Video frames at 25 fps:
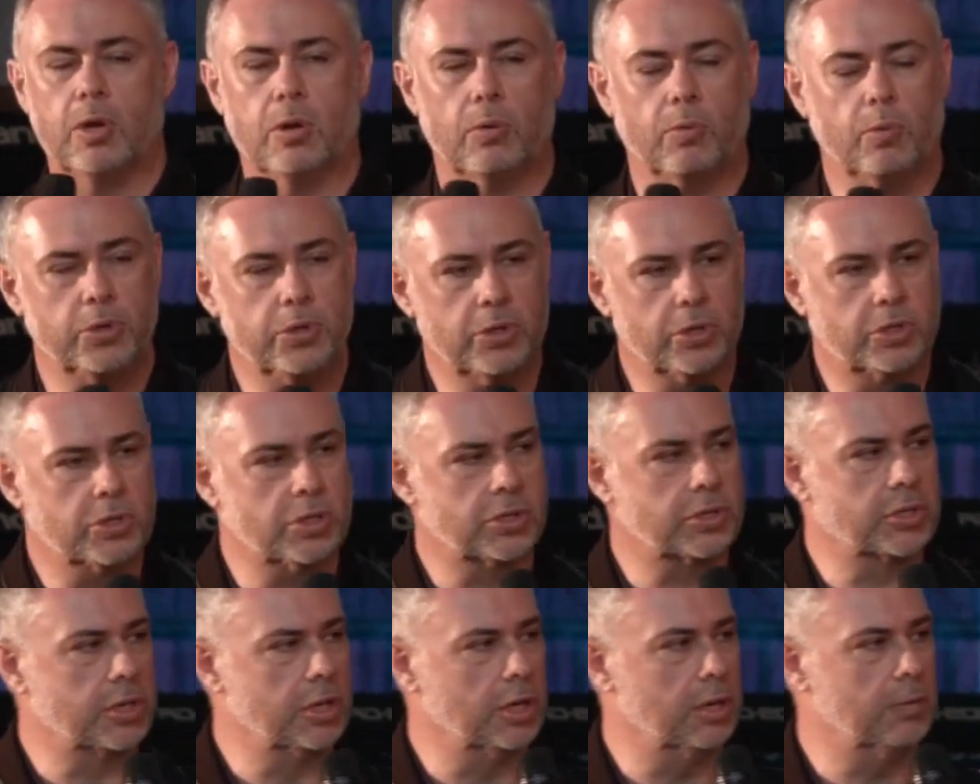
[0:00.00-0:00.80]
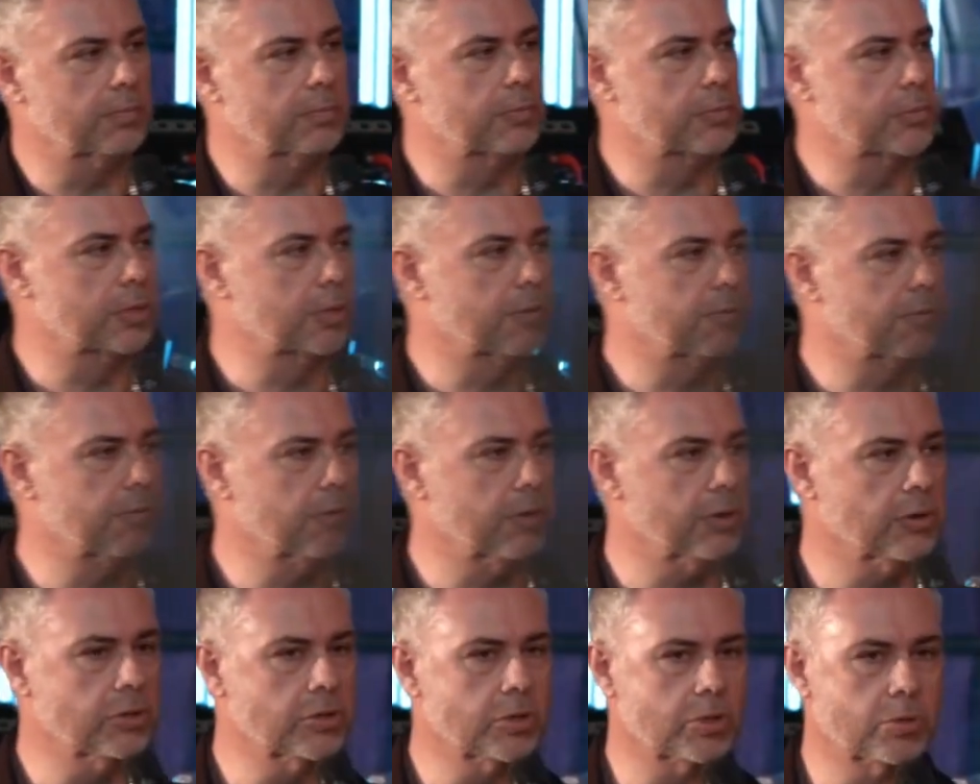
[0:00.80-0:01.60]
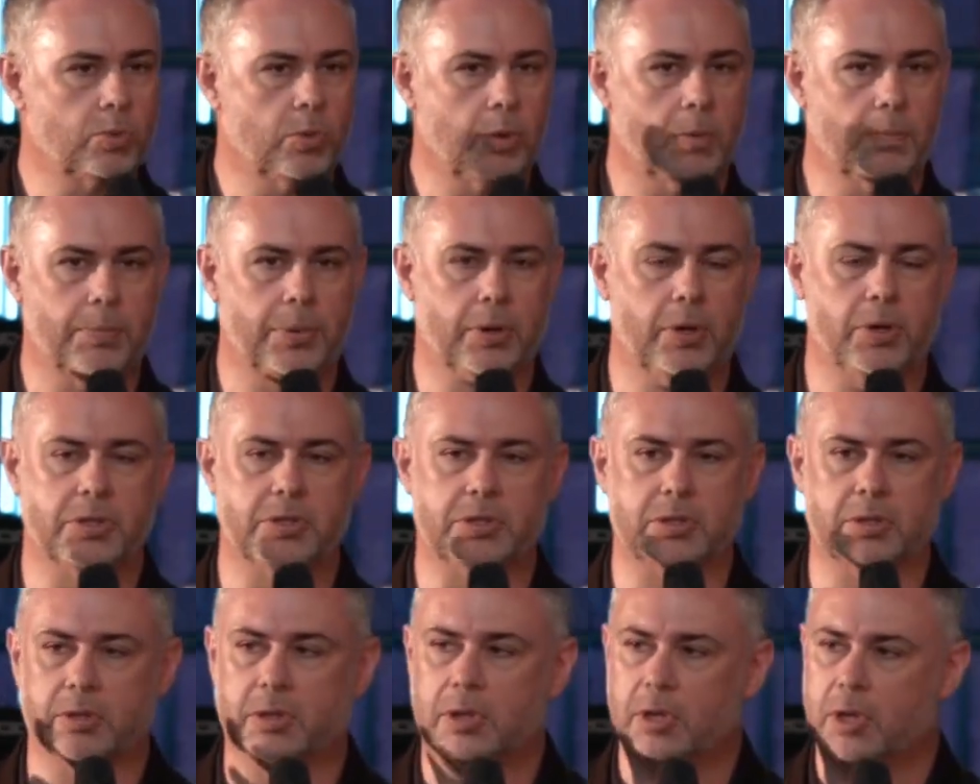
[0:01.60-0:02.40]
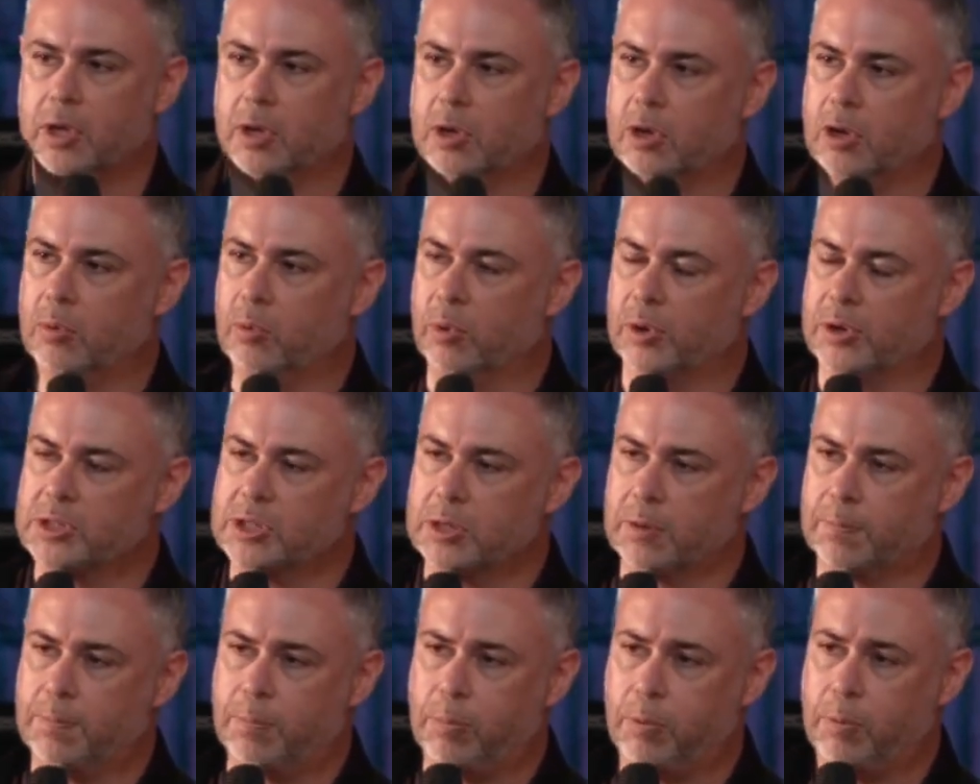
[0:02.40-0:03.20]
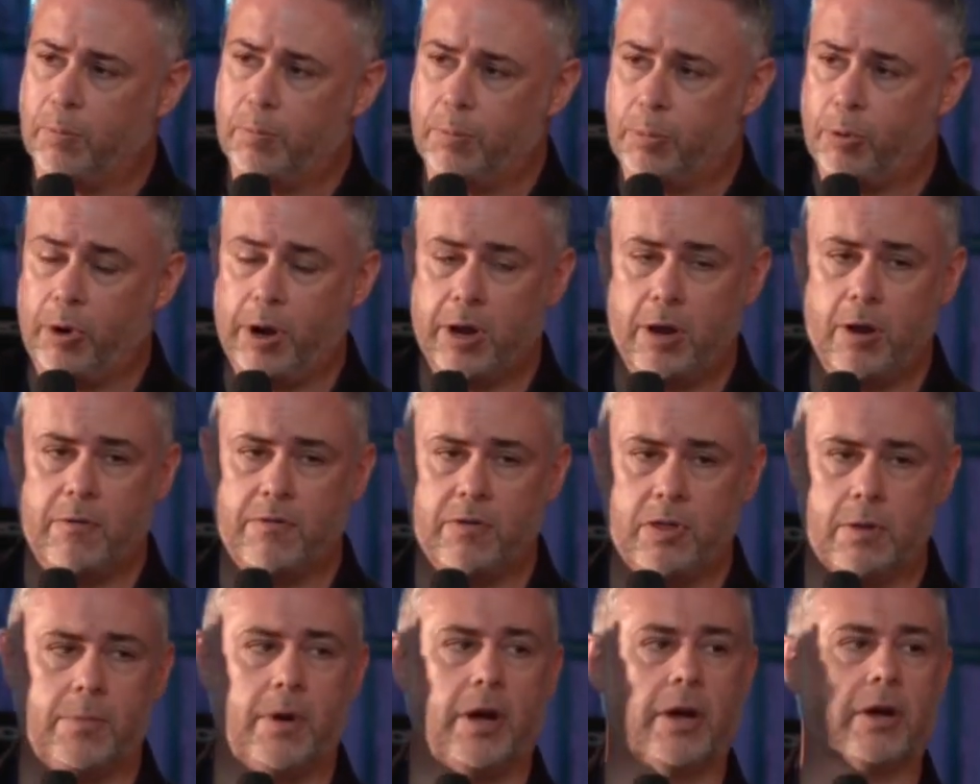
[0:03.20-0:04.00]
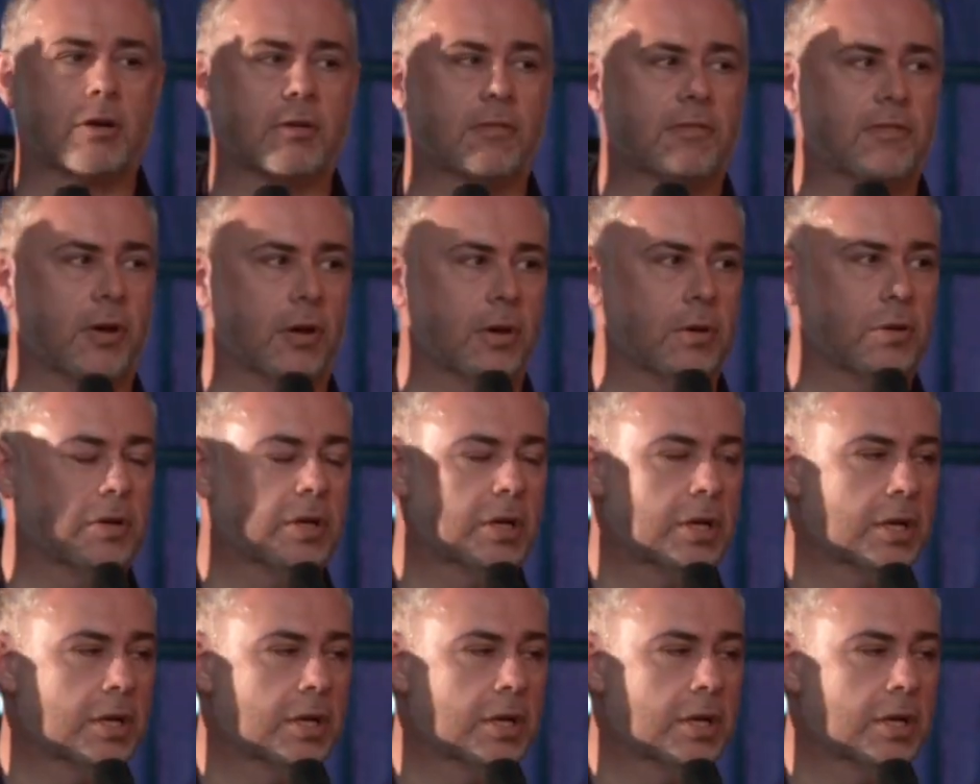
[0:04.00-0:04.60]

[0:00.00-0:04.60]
Would you just come to the front, just one person who wants to pray over the microphone